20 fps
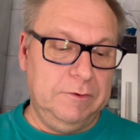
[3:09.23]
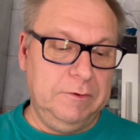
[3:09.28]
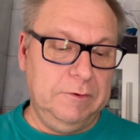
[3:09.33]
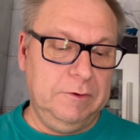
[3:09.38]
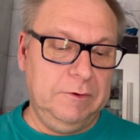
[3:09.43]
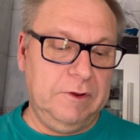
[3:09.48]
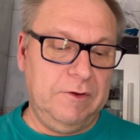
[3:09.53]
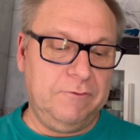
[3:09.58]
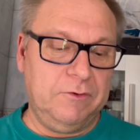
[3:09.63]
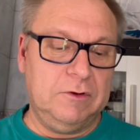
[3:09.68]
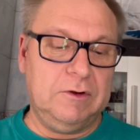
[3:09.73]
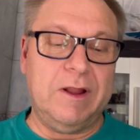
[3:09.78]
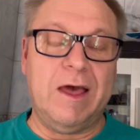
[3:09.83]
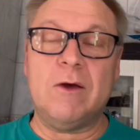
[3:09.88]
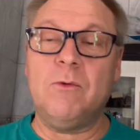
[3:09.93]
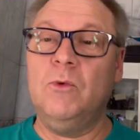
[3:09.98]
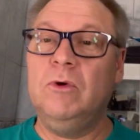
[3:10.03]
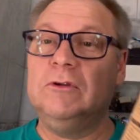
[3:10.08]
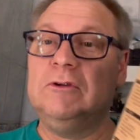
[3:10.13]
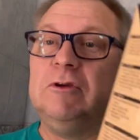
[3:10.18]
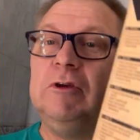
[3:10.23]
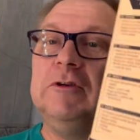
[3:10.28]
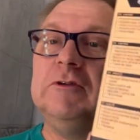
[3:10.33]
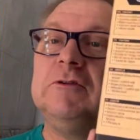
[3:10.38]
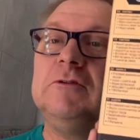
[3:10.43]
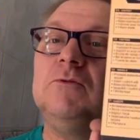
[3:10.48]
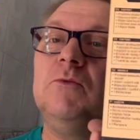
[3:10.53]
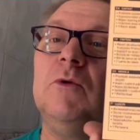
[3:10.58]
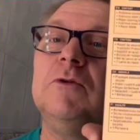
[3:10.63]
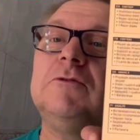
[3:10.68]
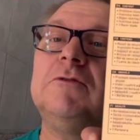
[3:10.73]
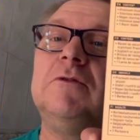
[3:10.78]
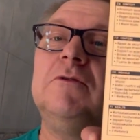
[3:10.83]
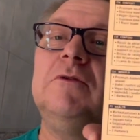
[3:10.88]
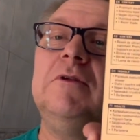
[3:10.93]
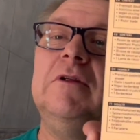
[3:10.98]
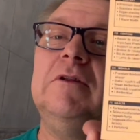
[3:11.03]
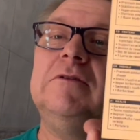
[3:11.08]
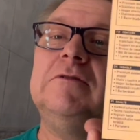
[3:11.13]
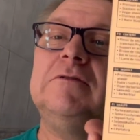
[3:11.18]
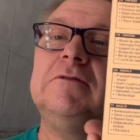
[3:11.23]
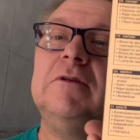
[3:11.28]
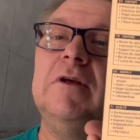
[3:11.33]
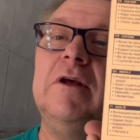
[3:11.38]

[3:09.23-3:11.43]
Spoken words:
In different languages, what it's